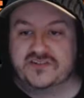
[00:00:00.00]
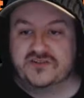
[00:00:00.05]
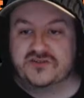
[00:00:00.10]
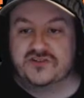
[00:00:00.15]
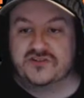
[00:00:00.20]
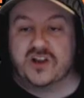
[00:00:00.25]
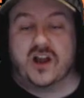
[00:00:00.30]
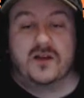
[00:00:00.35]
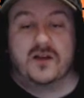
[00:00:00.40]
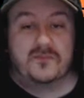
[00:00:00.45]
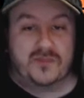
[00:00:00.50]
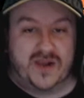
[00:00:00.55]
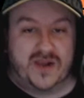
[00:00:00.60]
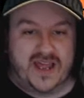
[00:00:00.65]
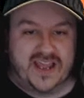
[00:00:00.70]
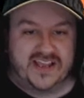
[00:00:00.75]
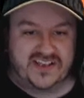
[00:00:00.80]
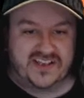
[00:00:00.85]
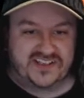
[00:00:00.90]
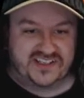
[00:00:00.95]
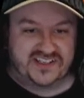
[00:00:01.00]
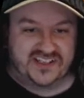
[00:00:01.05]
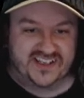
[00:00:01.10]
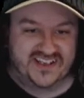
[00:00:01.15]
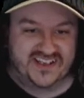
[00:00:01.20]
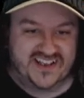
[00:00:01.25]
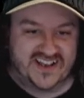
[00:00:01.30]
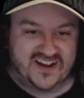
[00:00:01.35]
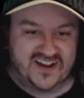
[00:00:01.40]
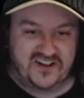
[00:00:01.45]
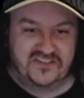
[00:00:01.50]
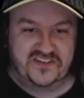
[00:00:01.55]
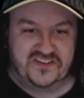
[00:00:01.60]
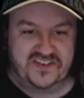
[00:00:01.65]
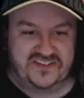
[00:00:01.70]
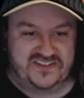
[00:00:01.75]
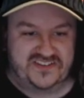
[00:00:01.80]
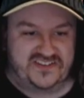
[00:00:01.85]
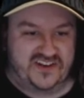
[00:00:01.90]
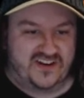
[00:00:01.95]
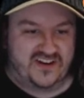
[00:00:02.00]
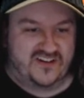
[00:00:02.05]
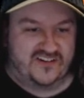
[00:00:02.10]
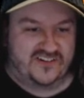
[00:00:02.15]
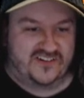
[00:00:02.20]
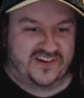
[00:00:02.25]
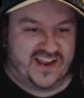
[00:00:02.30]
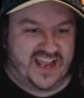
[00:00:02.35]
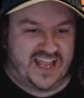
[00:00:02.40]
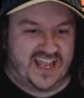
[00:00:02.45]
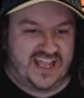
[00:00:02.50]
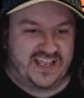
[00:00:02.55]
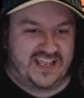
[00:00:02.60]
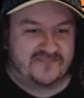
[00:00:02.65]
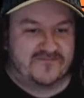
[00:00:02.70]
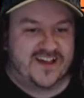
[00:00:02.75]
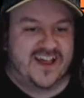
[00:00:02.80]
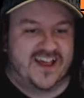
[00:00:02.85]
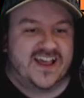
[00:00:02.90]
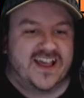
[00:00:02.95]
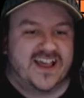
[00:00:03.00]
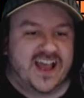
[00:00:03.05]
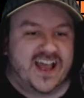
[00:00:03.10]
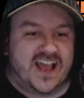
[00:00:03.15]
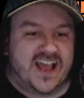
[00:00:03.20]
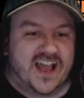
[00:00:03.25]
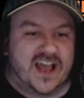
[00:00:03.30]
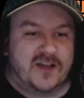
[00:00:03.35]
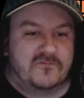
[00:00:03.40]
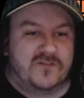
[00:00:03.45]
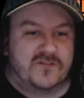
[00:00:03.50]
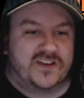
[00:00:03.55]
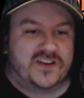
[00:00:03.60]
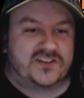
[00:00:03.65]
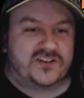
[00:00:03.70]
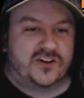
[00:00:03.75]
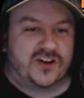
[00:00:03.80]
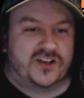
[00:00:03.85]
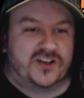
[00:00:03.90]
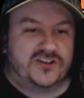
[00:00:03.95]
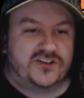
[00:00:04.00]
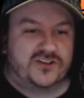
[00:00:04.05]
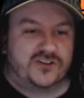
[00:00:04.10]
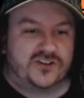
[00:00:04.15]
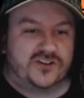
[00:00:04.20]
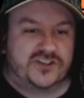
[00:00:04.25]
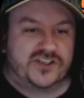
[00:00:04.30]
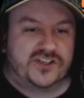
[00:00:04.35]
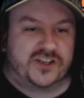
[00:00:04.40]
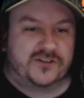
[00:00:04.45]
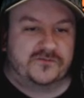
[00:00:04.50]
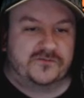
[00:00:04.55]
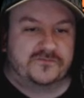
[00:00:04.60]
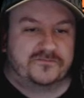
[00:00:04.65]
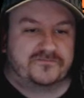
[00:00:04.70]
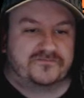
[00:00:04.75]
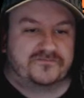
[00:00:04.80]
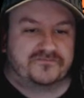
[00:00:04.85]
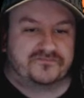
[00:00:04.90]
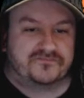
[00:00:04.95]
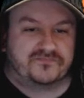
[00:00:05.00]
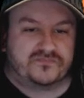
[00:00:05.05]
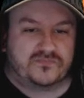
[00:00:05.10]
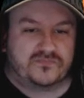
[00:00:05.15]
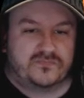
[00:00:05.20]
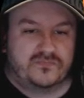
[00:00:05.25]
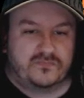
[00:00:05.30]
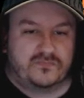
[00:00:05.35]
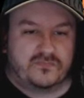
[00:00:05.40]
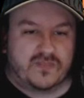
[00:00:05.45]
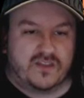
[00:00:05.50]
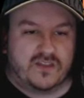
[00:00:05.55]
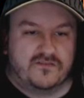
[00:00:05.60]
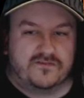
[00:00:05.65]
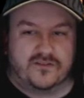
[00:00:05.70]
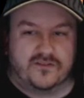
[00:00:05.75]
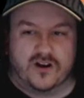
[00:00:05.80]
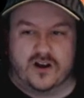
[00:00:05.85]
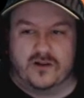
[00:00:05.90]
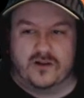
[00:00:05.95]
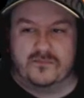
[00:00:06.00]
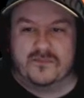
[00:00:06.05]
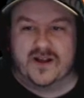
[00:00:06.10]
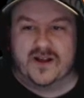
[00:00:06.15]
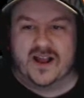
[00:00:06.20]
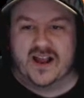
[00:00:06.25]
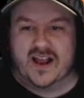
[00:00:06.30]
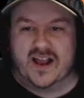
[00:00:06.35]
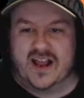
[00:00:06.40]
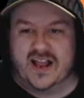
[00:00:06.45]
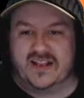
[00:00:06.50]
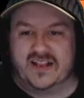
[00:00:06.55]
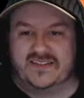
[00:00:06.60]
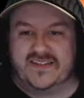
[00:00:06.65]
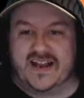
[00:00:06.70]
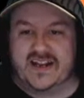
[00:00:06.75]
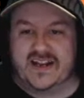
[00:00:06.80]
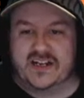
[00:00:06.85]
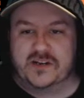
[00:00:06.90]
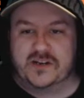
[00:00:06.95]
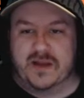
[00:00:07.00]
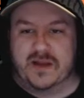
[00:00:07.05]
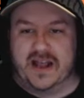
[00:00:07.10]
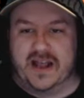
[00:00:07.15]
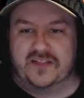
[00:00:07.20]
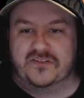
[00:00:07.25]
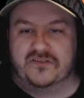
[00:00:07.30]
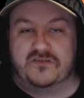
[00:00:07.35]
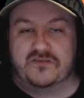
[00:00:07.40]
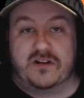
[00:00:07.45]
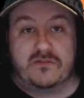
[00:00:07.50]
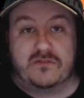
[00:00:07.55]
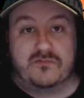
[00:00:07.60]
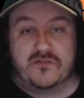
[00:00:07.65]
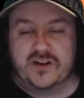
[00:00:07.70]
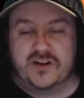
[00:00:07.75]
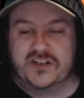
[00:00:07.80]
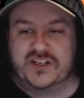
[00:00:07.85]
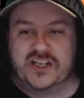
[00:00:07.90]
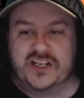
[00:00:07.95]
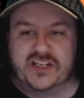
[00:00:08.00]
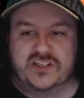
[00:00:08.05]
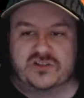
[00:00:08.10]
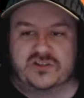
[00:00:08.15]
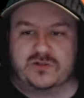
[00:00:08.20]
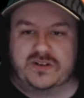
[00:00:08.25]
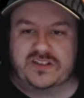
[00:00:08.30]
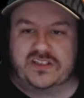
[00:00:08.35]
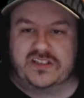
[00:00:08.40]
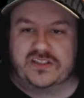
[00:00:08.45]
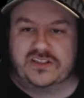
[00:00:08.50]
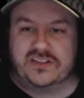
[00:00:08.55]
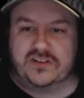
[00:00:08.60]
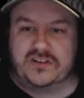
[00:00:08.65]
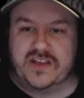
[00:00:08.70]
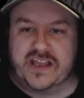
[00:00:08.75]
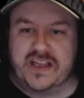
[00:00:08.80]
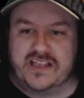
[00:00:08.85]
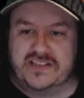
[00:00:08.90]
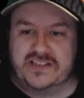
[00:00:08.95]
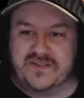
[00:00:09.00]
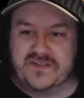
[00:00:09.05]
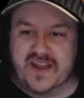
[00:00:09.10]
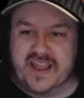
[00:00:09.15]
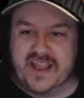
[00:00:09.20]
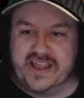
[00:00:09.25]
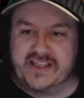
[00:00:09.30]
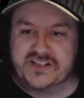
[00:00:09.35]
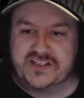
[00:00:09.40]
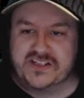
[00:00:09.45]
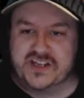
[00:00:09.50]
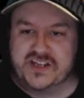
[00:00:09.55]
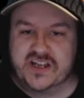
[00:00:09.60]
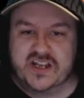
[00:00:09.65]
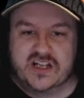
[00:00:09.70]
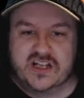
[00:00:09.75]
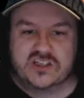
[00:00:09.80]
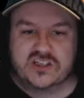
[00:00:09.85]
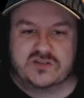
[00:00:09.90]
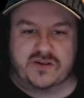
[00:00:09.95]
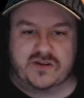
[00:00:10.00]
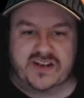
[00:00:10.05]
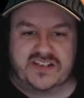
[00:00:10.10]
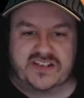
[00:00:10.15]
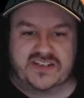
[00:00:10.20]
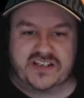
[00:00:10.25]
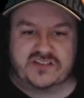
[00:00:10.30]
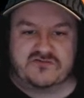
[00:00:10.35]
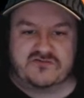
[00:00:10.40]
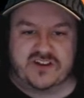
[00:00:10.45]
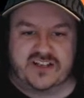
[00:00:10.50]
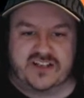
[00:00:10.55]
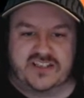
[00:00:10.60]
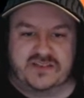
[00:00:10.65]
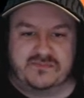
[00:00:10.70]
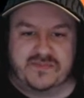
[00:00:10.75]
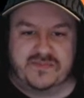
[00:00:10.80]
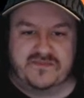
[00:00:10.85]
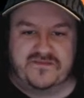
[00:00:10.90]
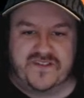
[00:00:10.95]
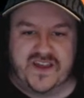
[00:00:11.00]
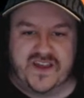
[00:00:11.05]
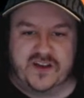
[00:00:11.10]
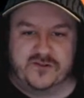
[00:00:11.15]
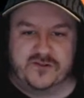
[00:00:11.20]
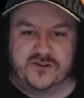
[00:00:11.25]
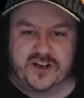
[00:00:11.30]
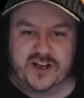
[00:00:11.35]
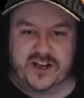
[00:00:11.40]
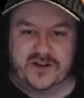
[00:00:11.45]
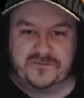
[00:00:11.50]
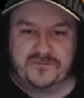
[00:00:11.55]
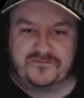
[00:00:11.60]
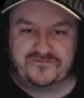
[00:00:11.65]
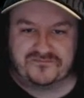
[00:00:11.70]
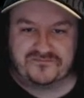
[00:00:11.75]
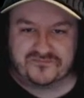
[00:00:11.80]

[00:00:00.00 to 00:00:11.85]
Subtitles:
to sign players on this darn game. We signed Georgiou from Dagenham and Redbridge. He's 22 years of age, 26 rated midfielder.